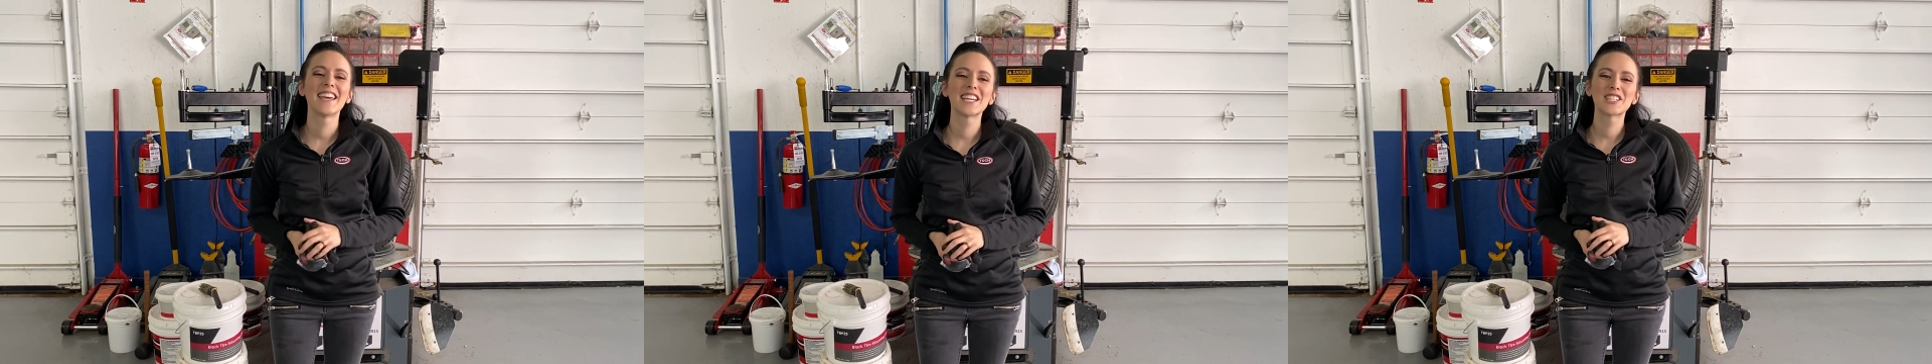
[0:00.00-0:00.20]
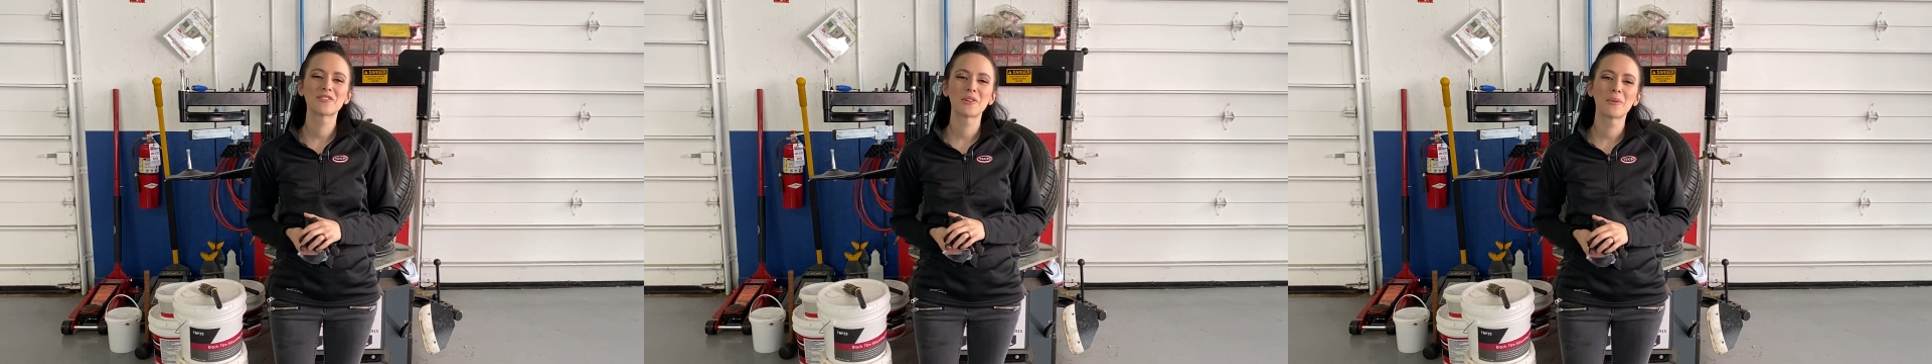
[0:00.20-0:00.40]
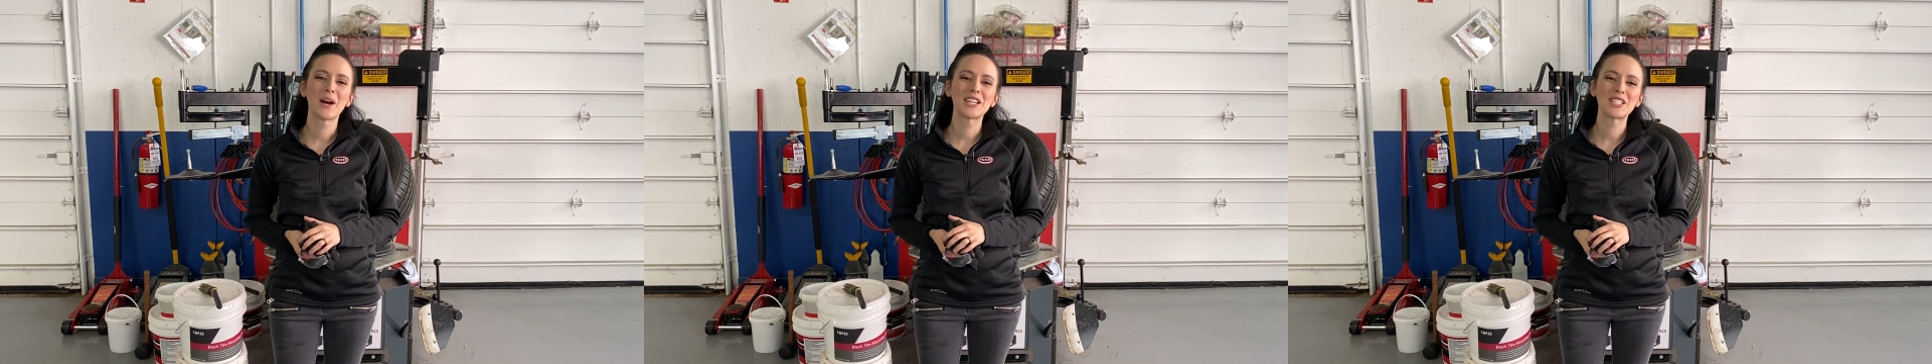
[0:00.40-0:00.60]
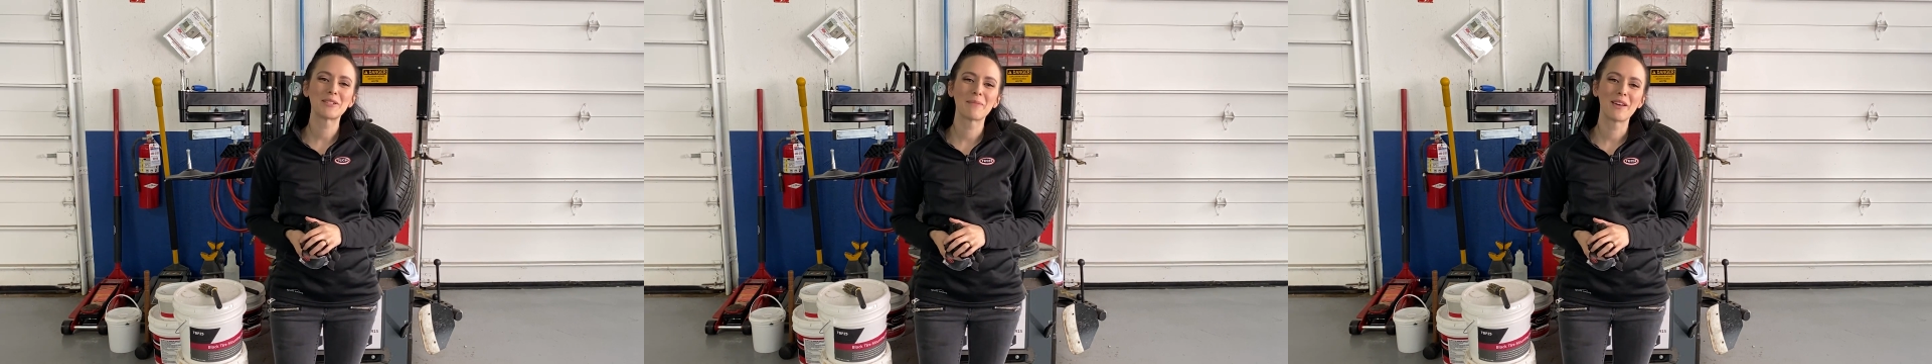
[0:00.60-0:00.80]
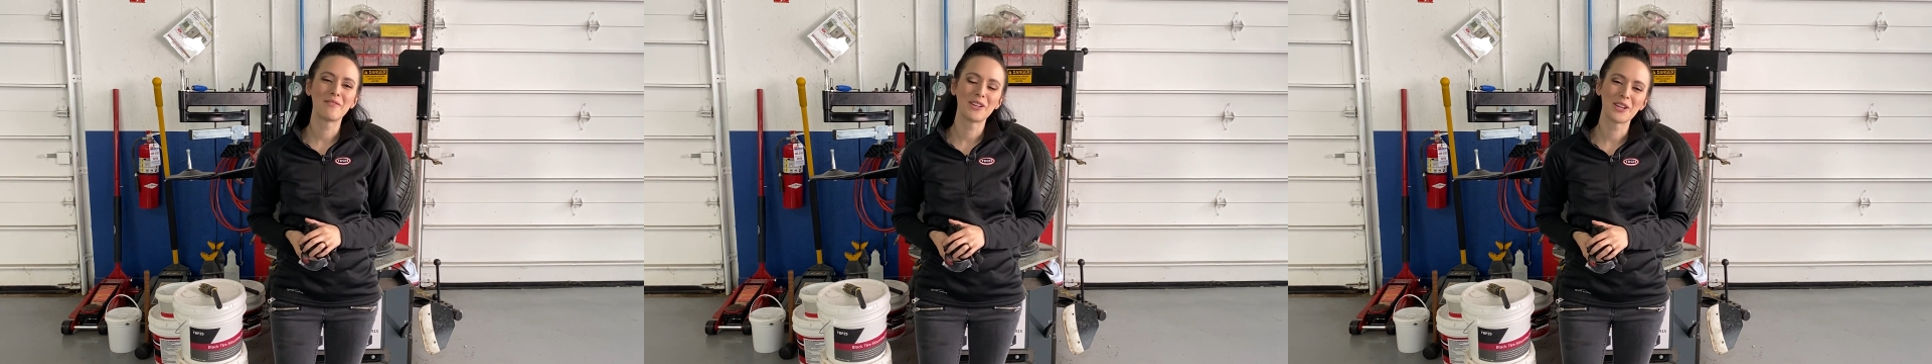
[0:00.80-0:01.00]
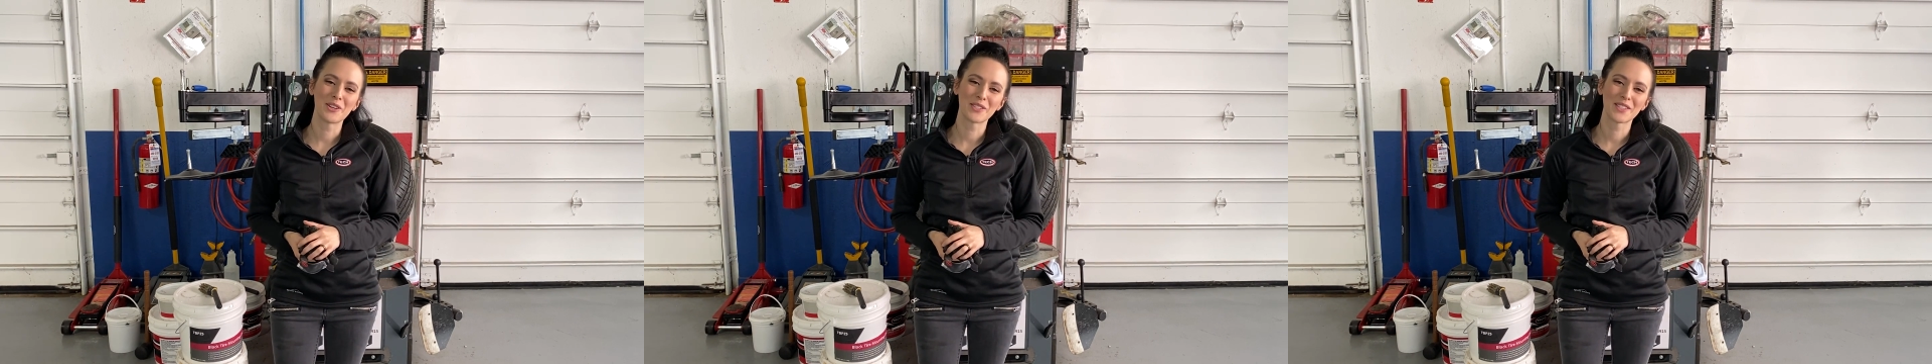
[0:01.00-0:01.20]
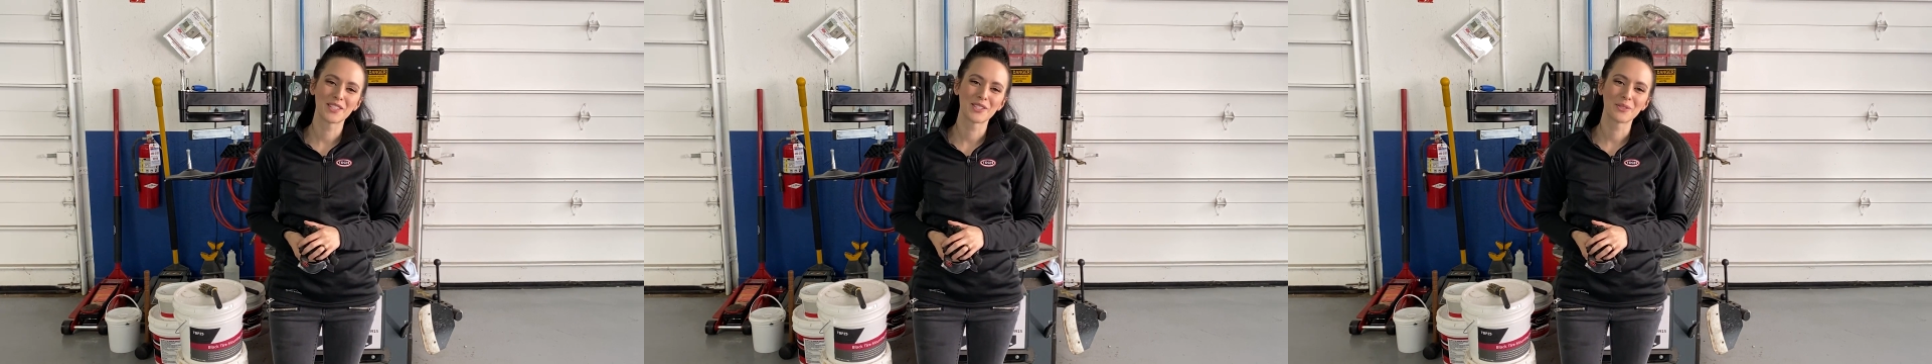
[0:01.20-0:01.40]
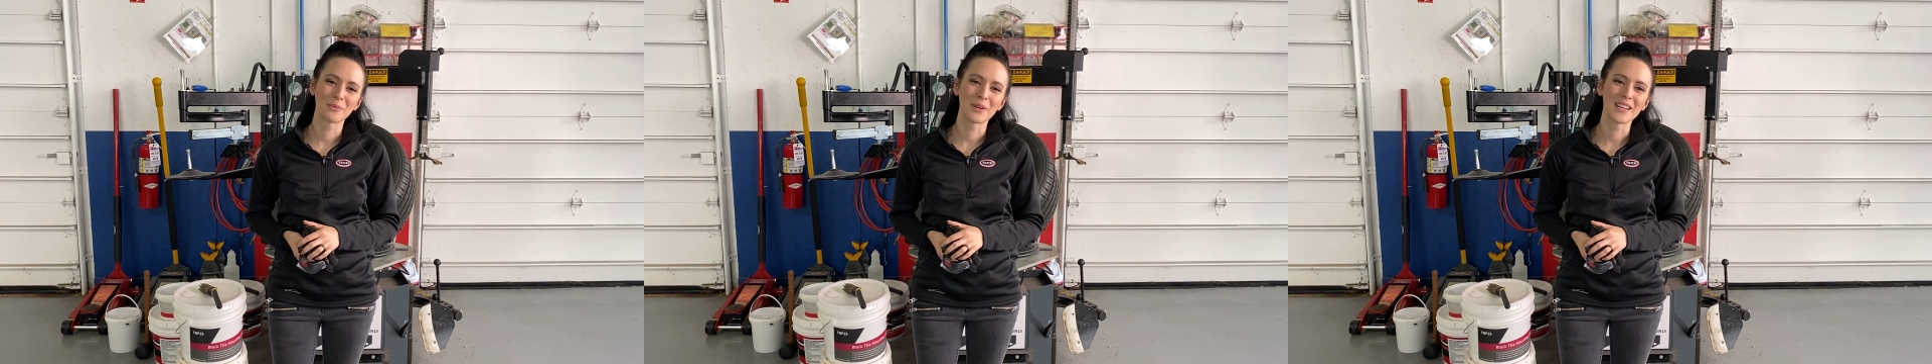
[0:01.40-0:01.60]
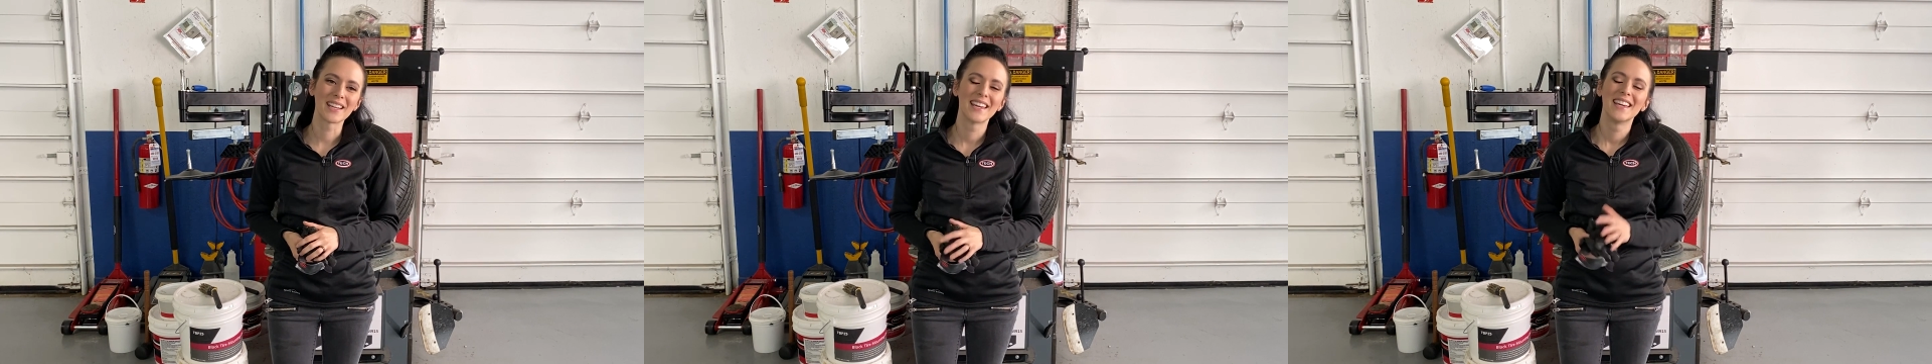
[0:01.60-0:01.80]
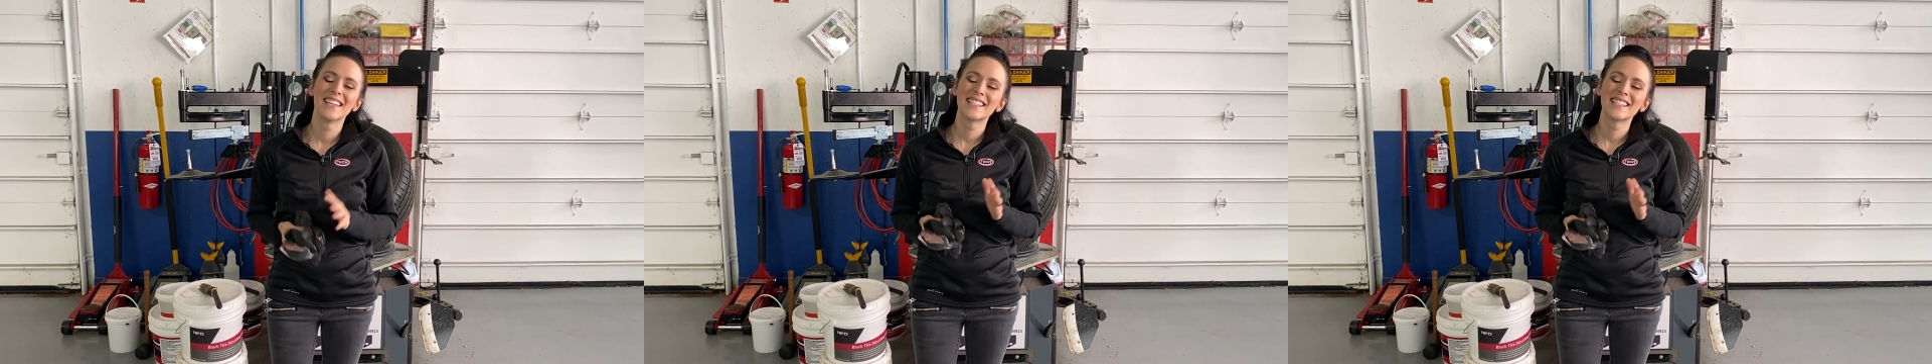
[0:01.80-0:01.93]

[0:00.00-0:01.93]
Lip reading: Thanks for watching my videos this week.